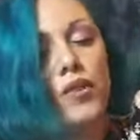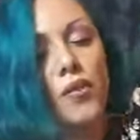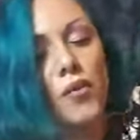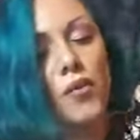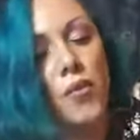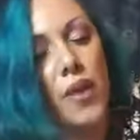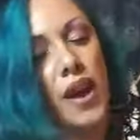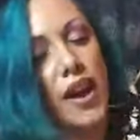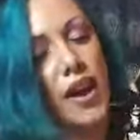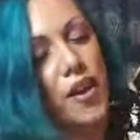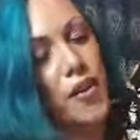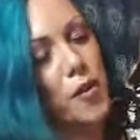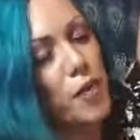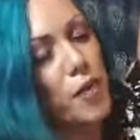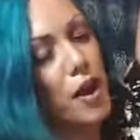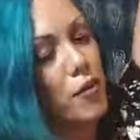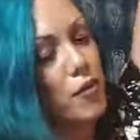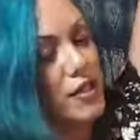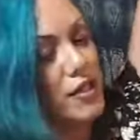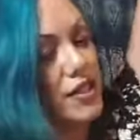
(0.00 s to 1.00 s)
Where am
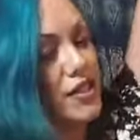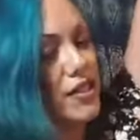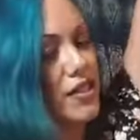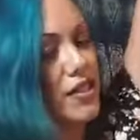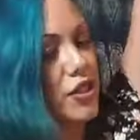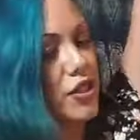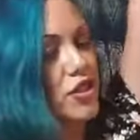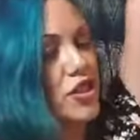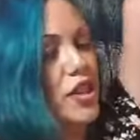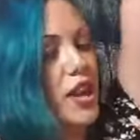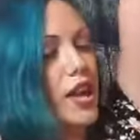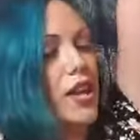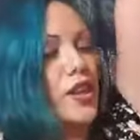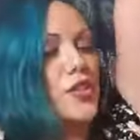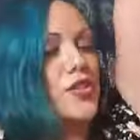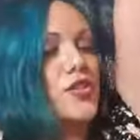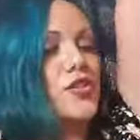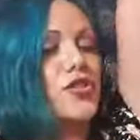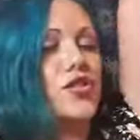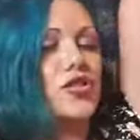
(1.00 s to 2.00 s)
I resisting
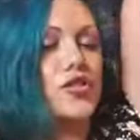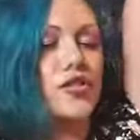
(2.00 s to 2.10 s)
change?